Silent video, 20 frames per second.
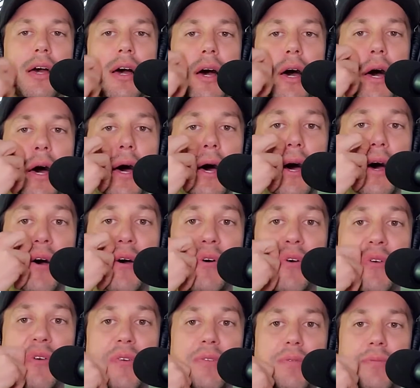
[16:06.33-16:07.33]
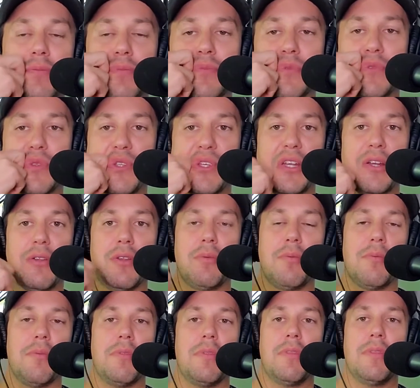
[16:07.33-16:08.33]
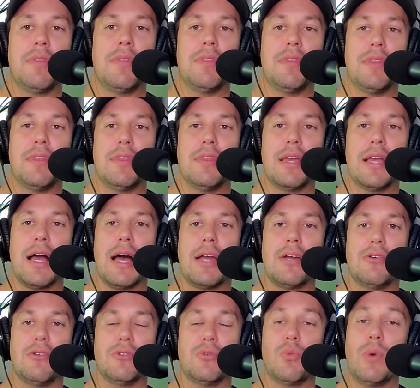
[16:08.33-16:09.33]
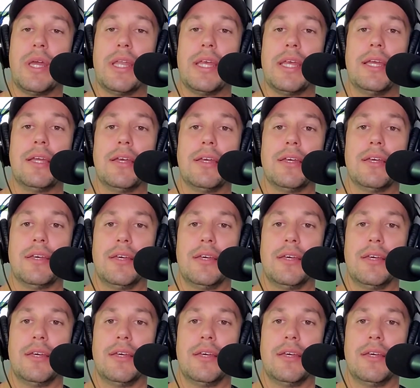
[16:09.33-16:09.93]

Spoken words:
you know the guy who's winning